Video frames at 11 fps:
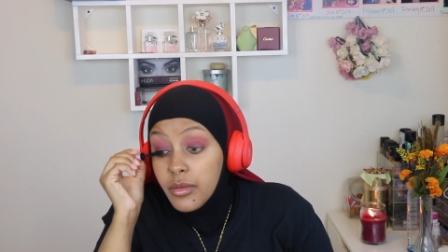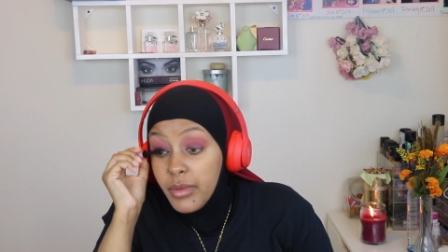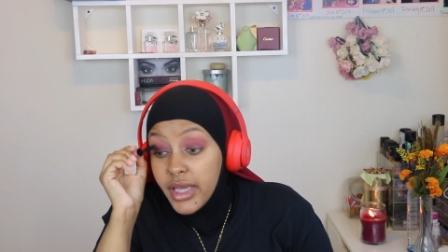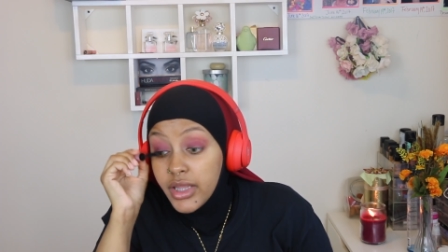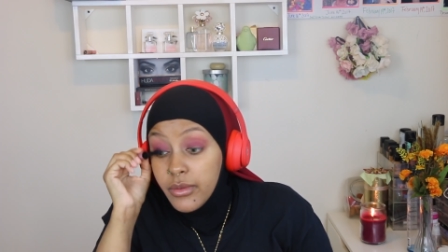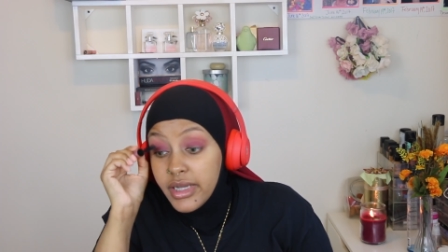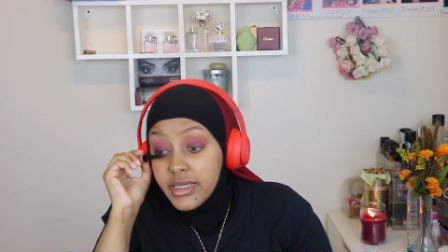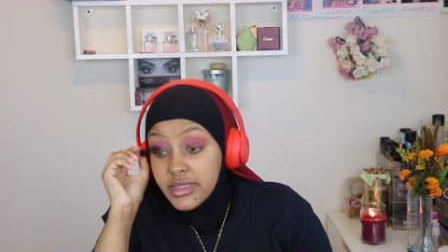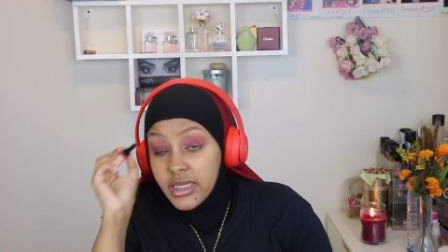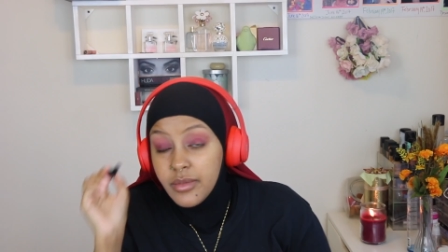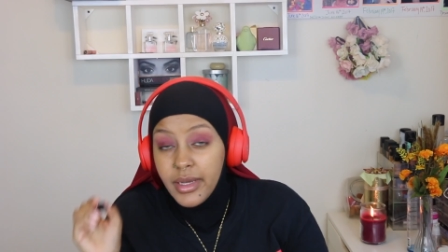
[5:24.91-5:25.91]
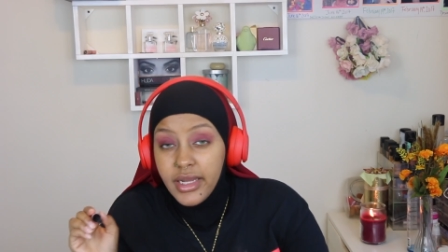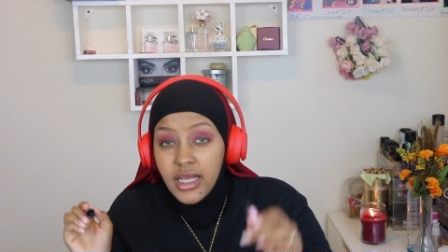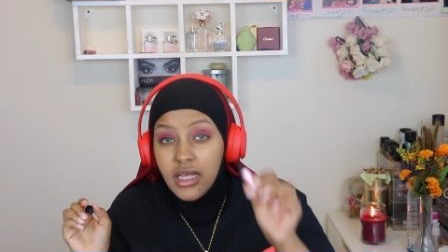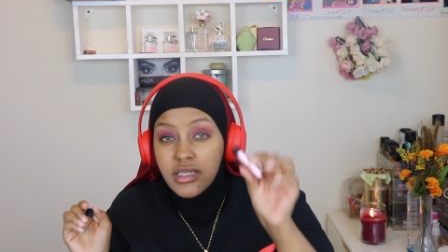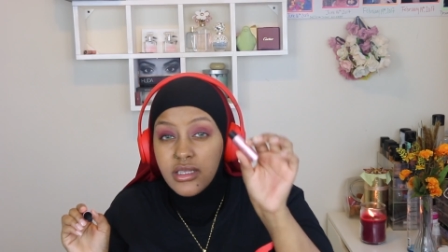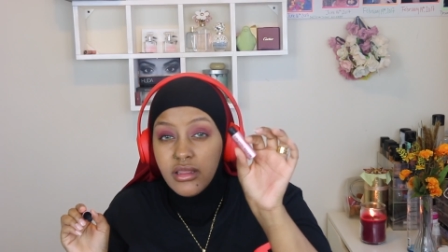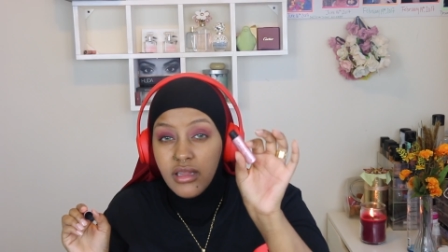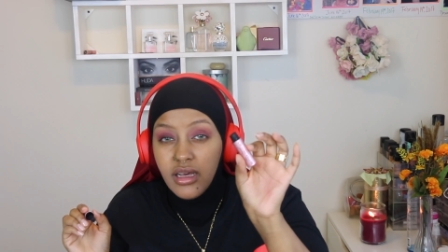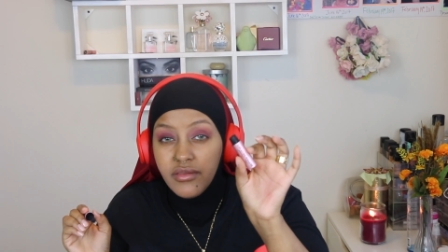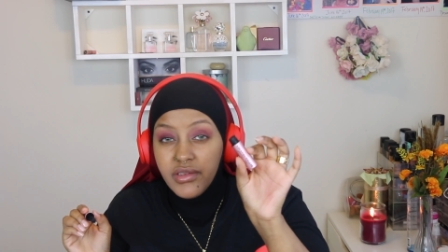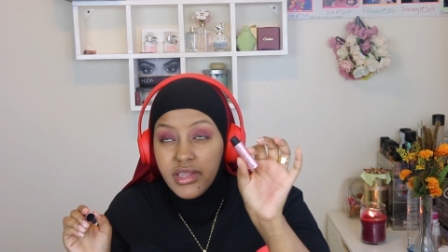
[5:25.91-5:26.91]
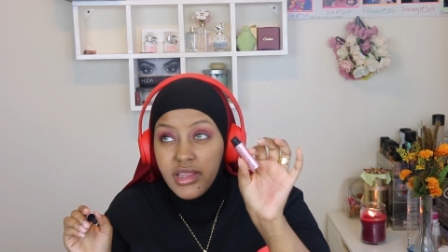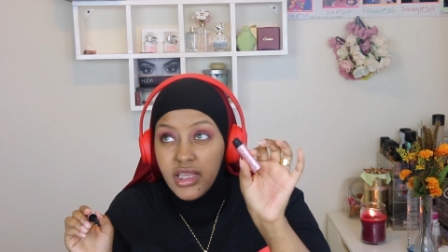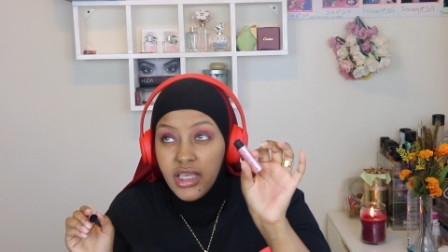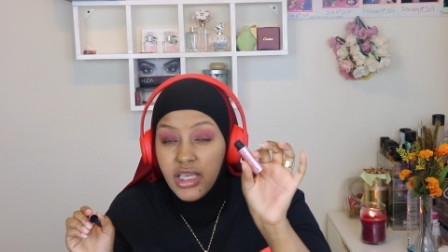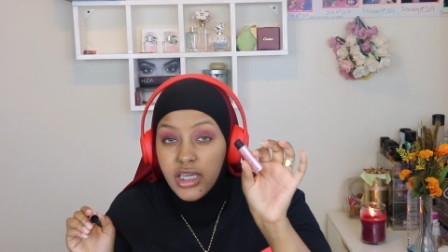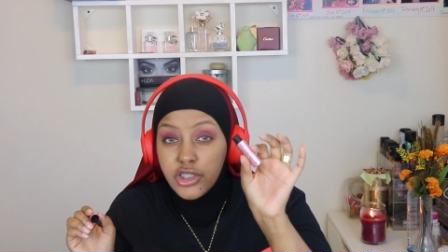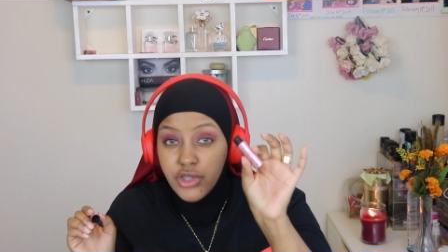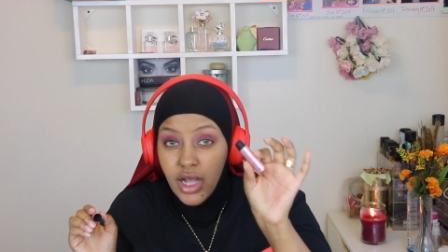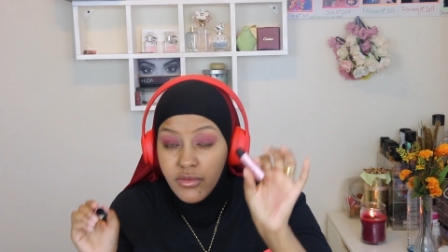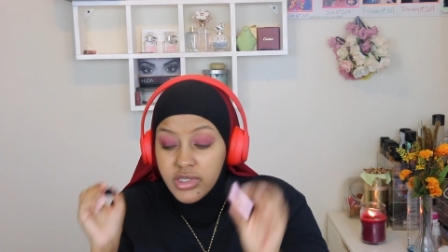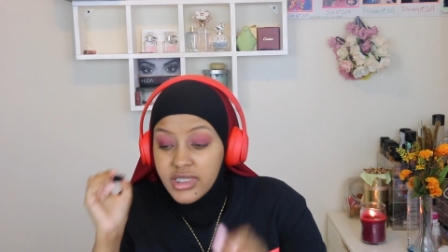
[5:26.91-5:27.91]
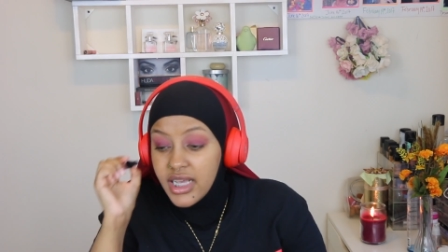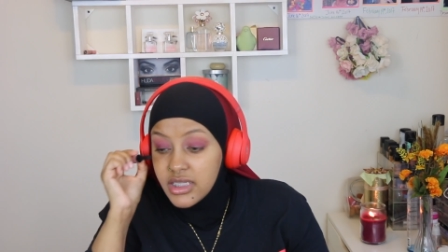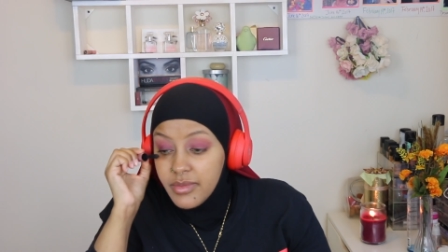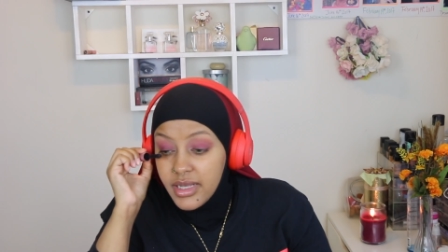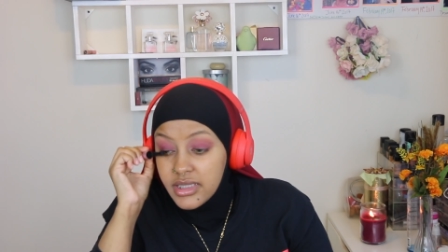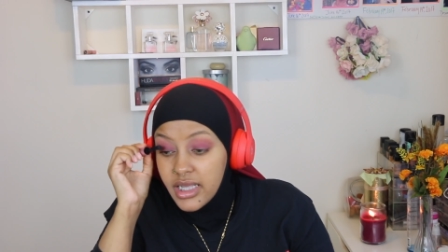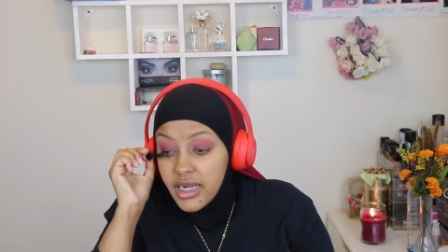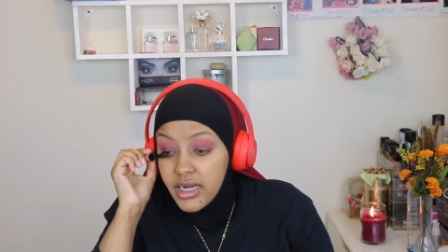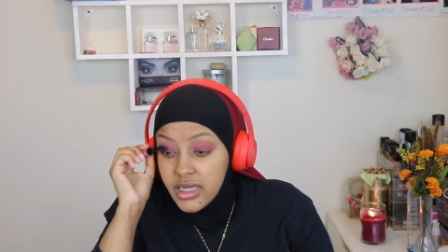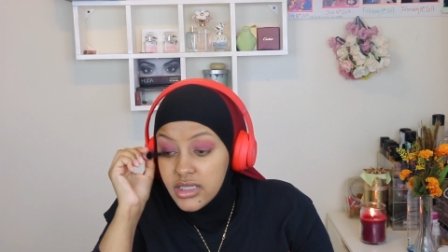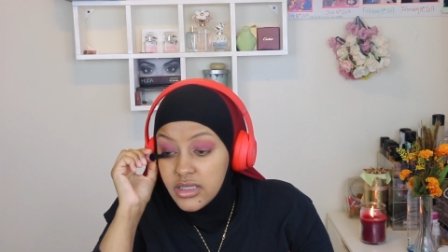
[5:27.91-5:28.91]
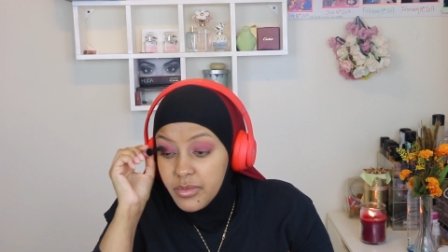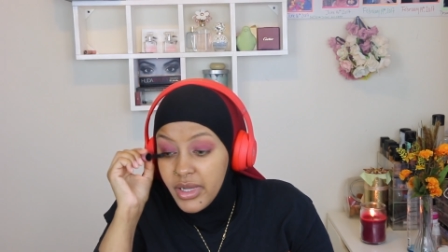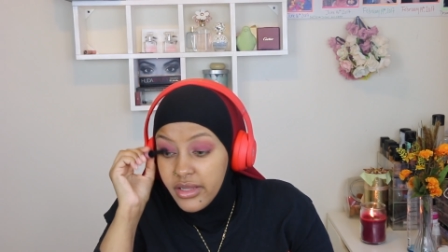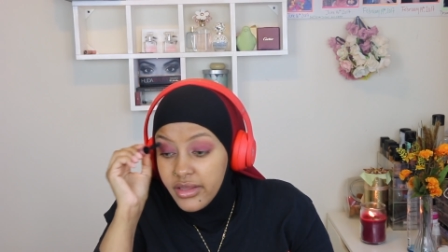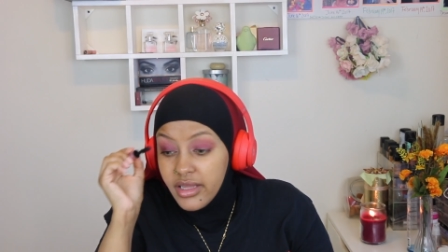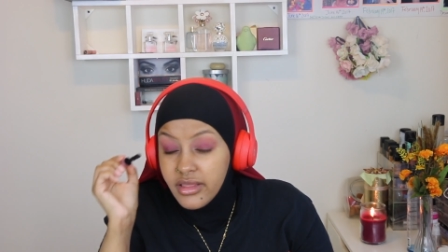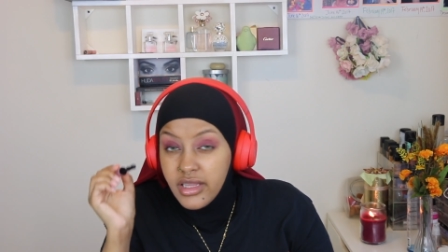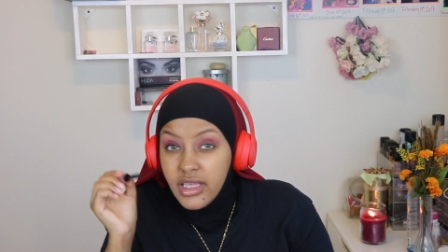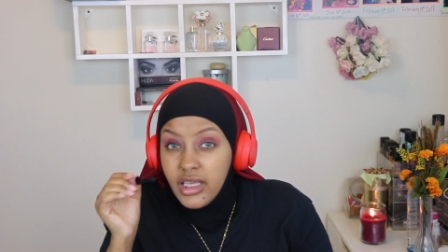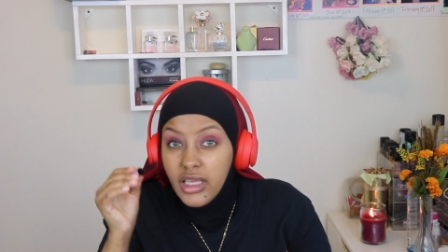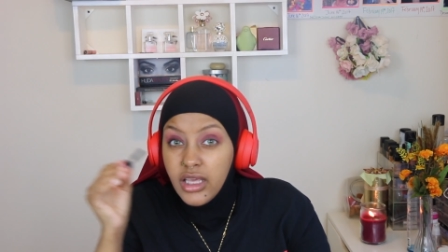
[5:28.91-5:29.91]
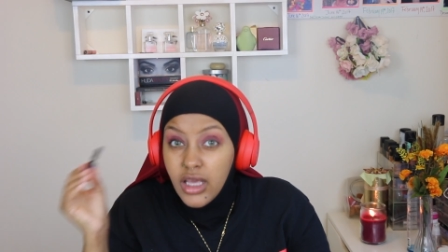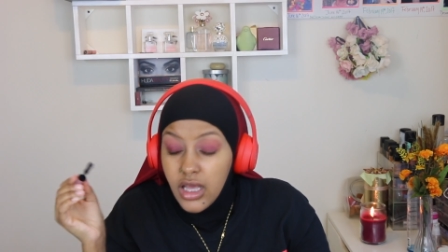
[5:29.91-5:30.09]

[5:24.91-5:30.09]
By the way, does anybody else love the travel size mascaras better than the